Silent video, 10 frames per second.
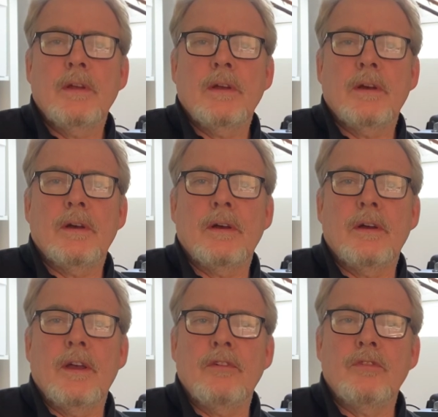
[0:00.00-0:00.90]

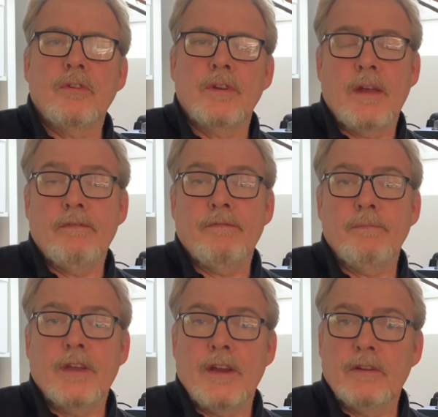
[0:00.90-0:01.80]
and you could have
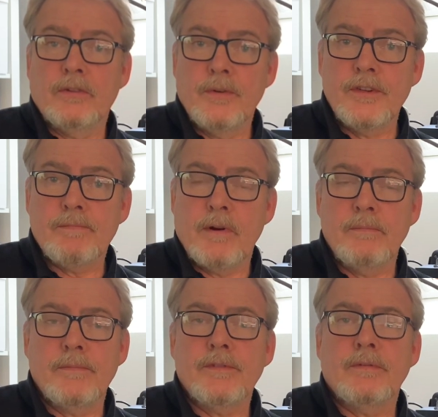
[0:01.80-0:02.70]
mechanical noise
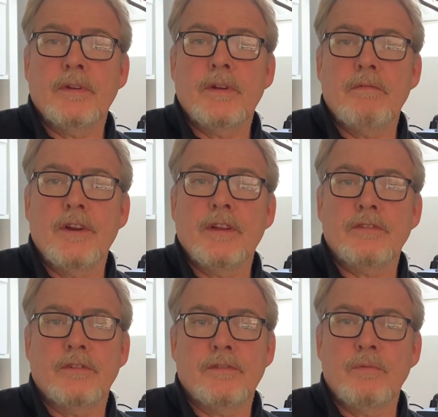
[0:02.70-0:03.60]
problems running
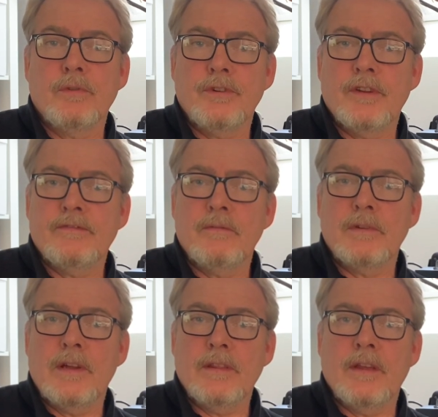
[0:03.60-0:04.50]
a small transformer
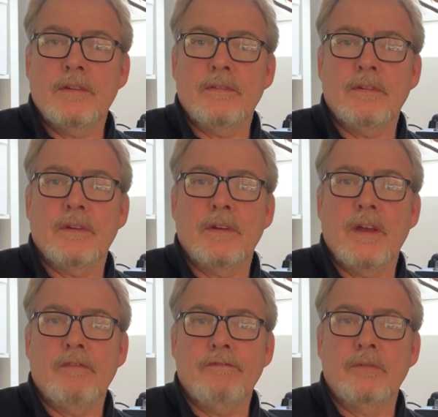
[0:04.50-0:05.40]
like that
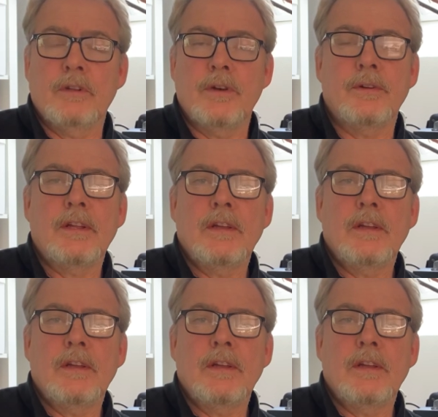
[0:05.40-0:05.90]
at full load.